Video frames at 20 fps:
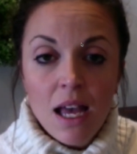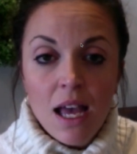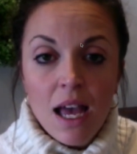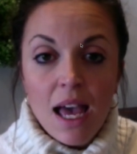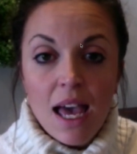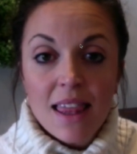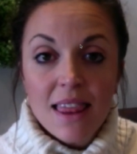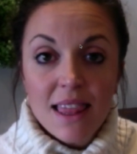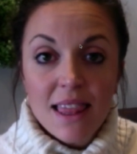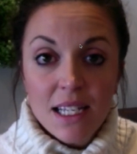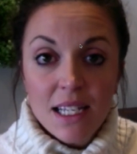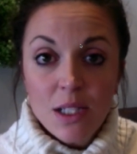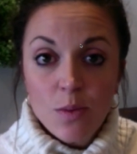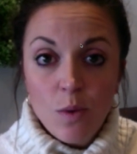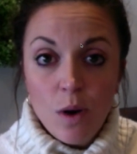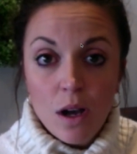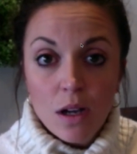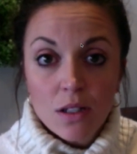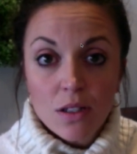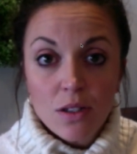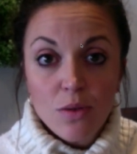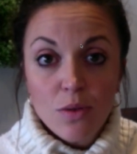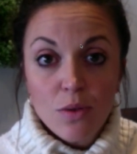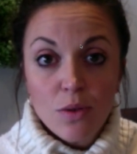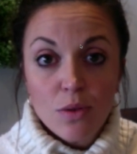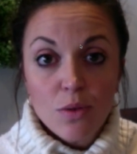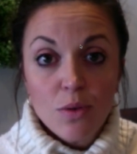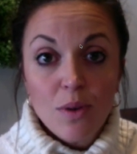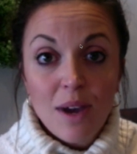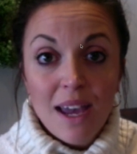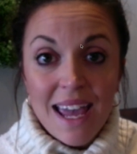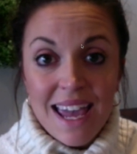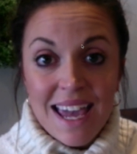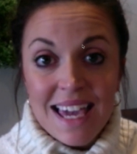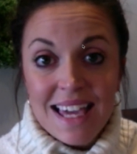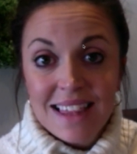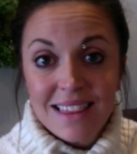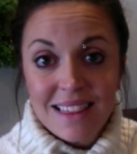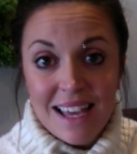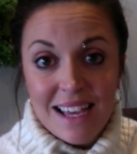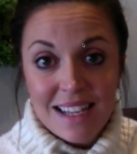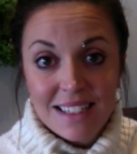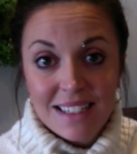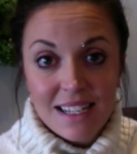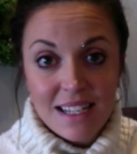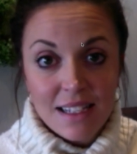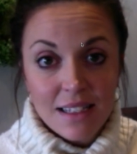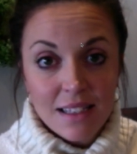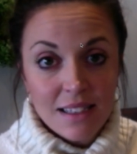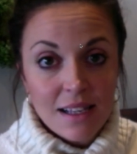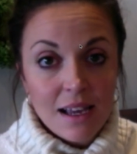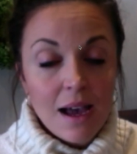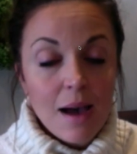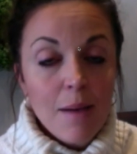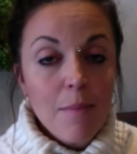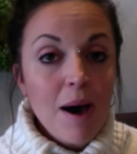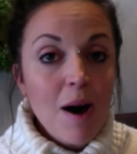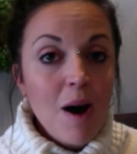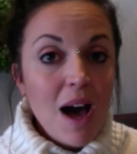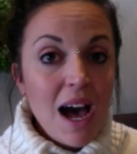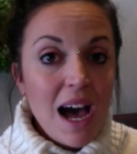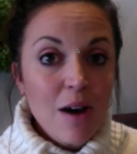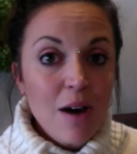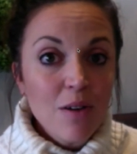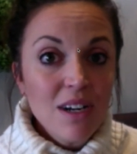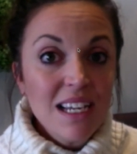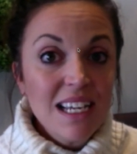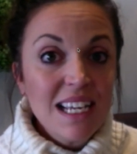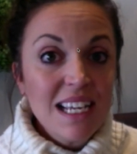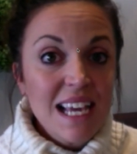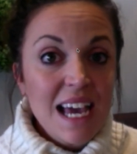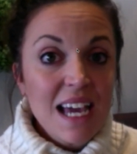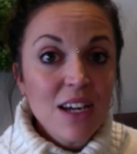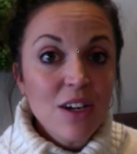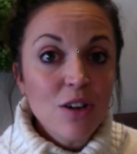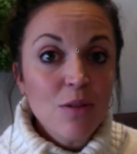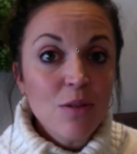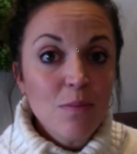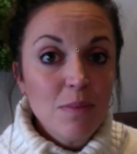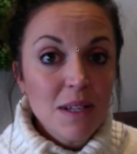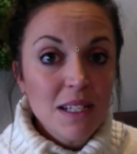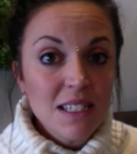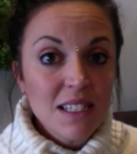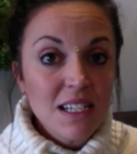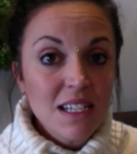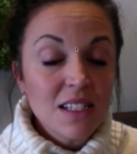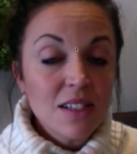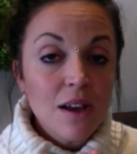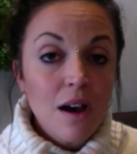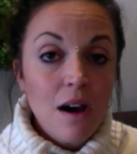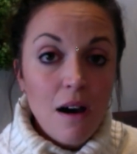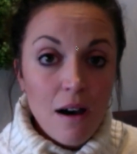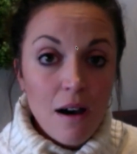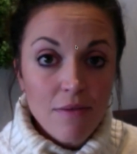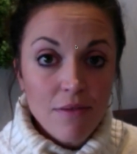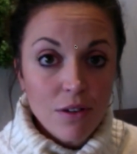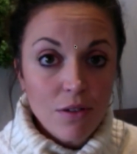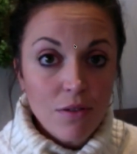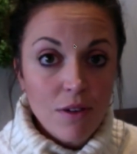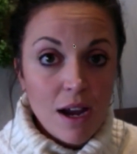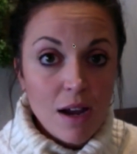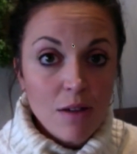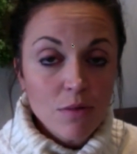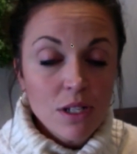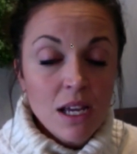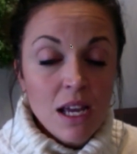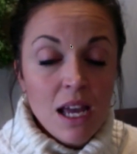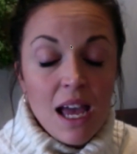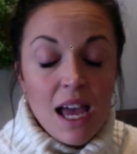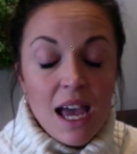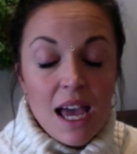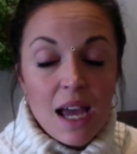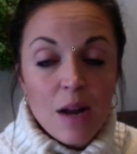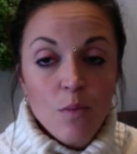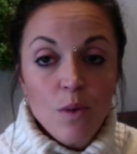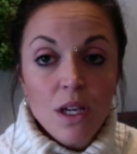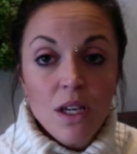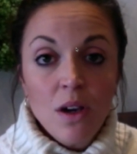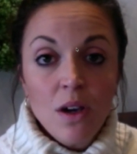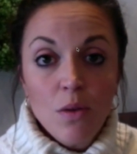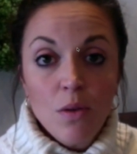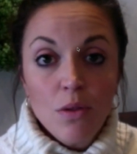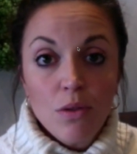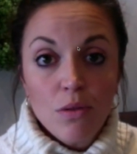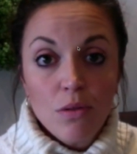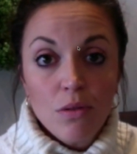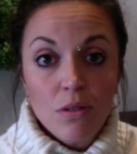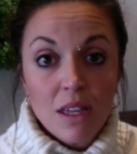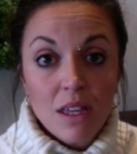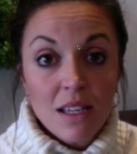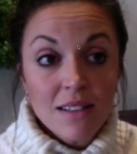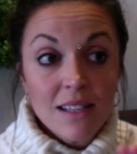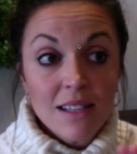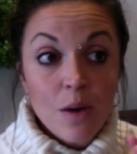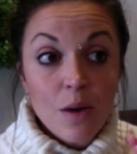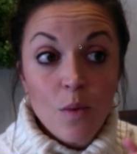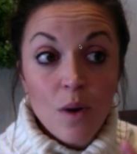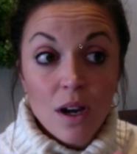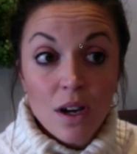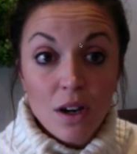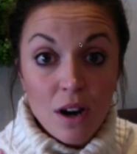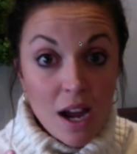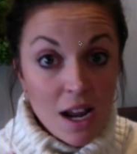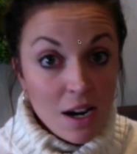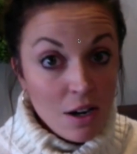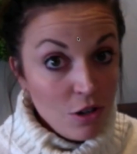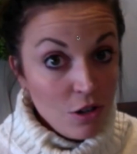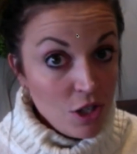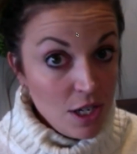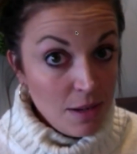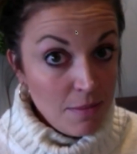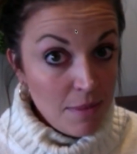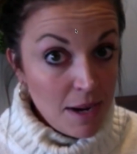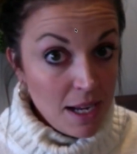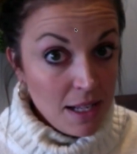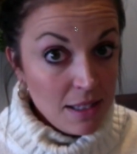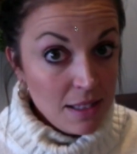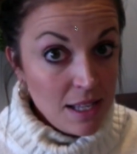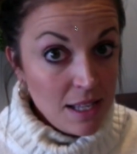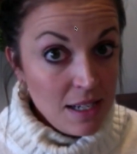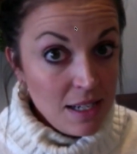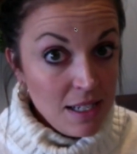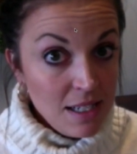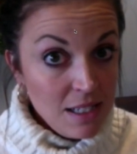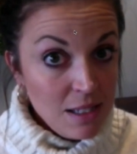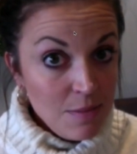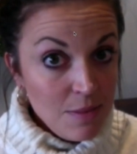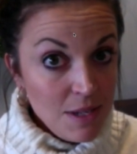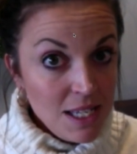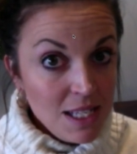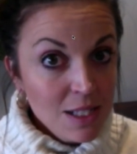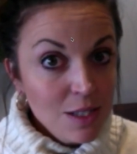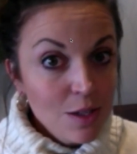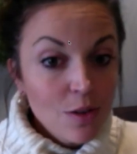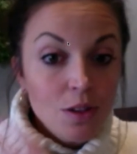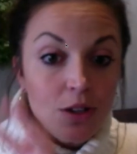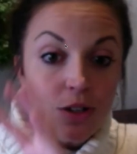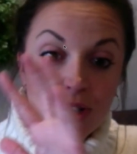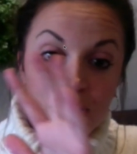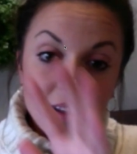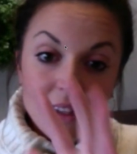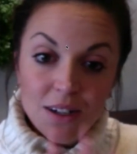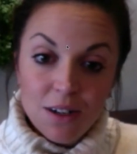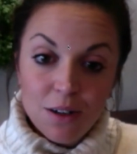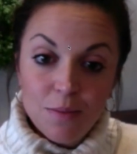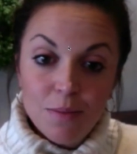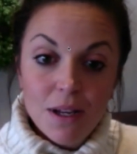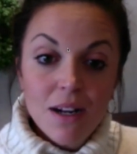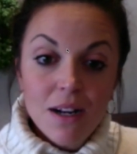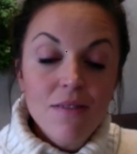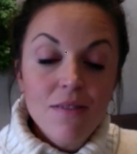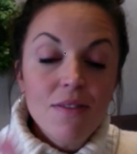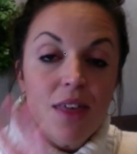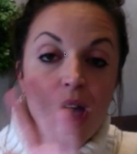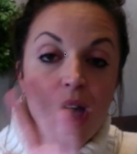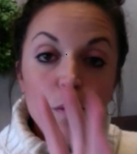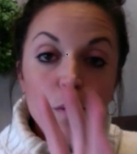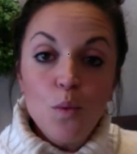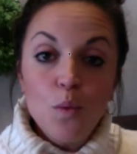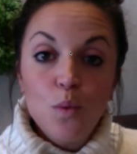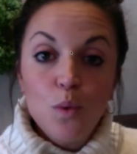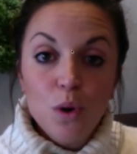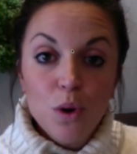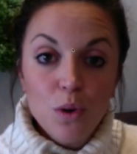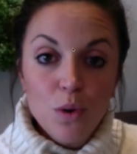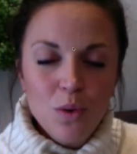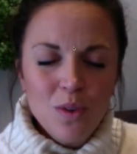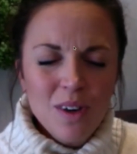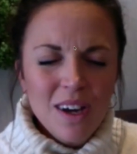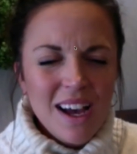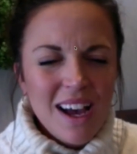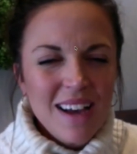And this walks you through 8 lessons about how to get your business off the ground. And we go through things like what your energy and mindset need to be. So there's a little bit of that woo.